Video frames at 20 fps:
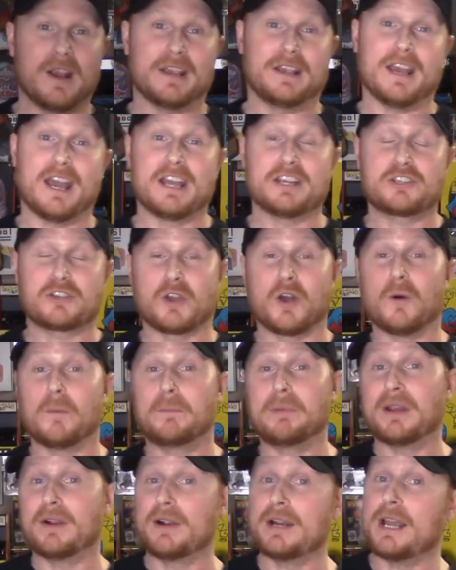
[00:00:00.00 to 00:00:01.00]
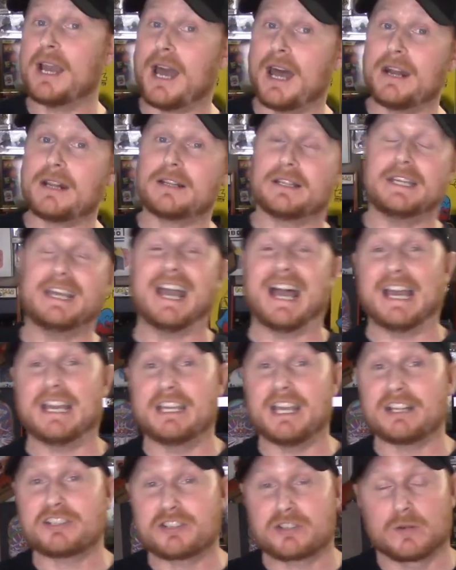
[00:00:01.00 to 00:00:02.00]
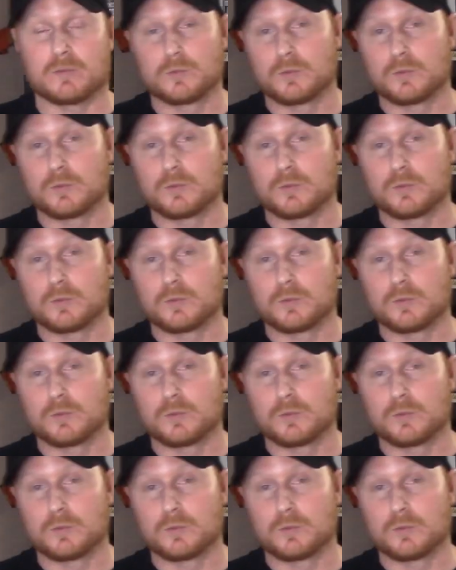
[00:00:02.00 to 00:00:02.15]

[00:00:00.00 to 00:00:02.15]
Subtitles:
guys, so periodically I get some